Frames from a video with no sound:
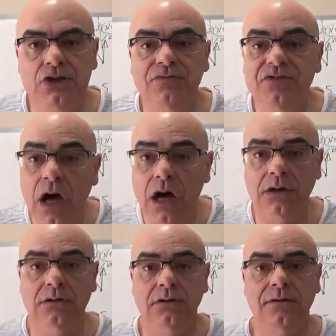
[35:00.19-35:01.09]
you've done.
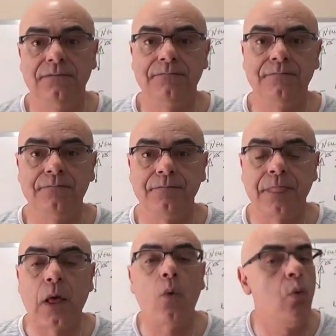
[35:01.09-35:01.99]

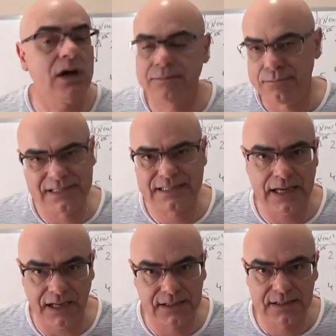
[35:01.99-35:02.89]
What
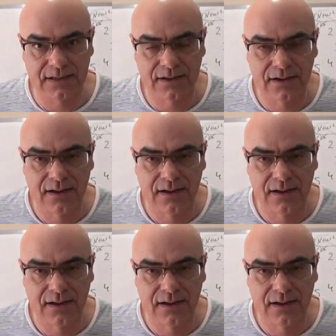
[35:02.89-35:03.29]
mistakes?